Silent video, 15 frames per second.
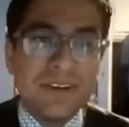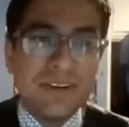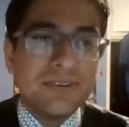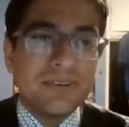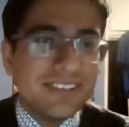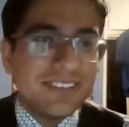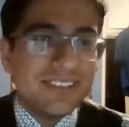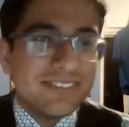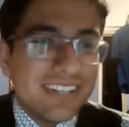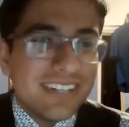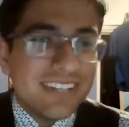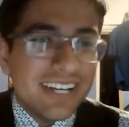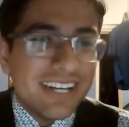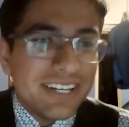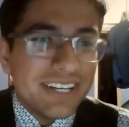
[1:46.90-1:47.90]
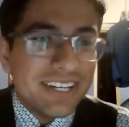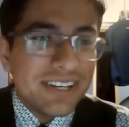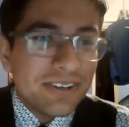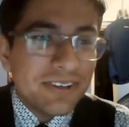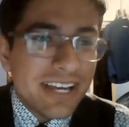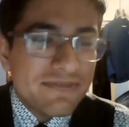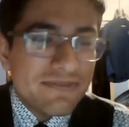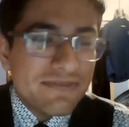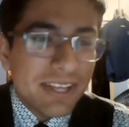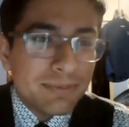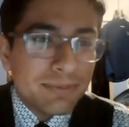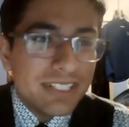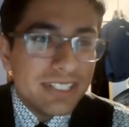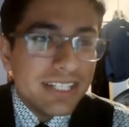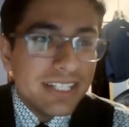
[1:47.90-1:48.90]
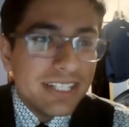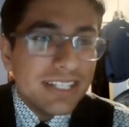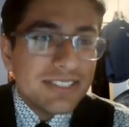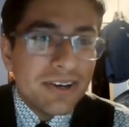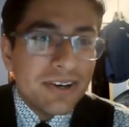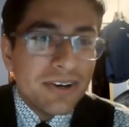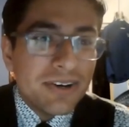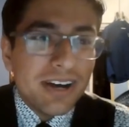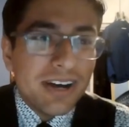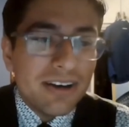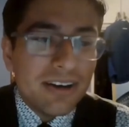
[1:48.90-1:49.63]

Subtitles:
is valuable. So, okay.